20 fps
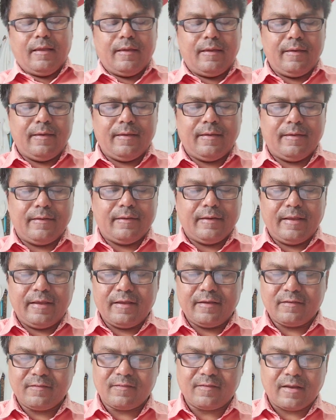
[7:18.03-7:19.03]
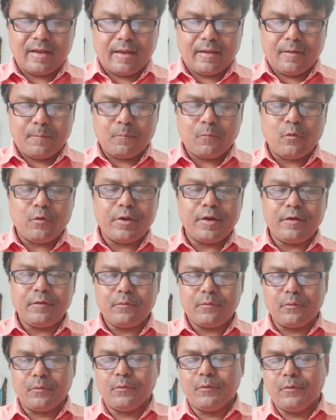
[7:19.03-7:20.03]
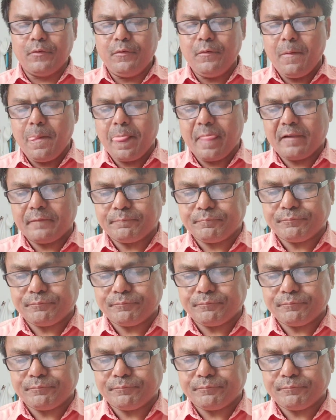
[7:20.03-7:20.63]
Next, I am going to